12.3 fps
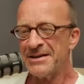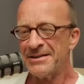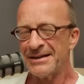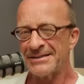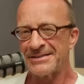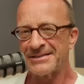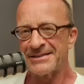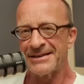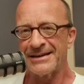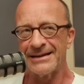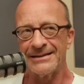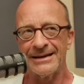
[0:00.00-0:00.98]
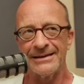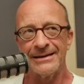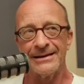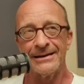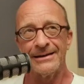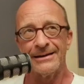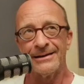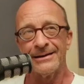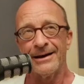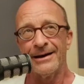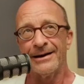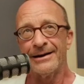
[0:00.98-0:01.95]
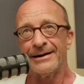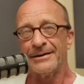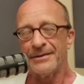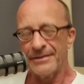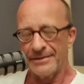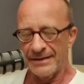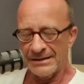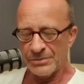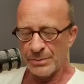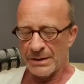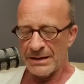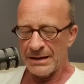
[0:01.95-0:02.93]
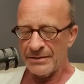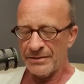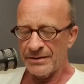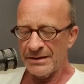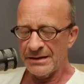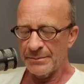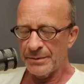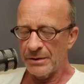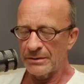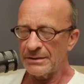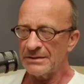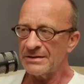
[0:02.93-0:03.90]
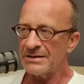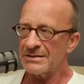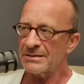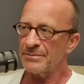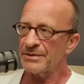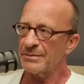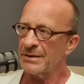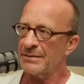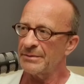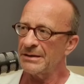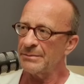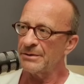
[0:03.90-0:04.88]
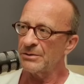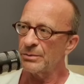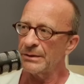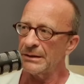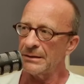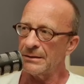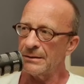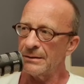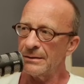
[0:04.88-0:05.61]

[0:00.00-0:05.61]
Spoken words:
that's the thing. And that that's why I think about, is there something maybe in between?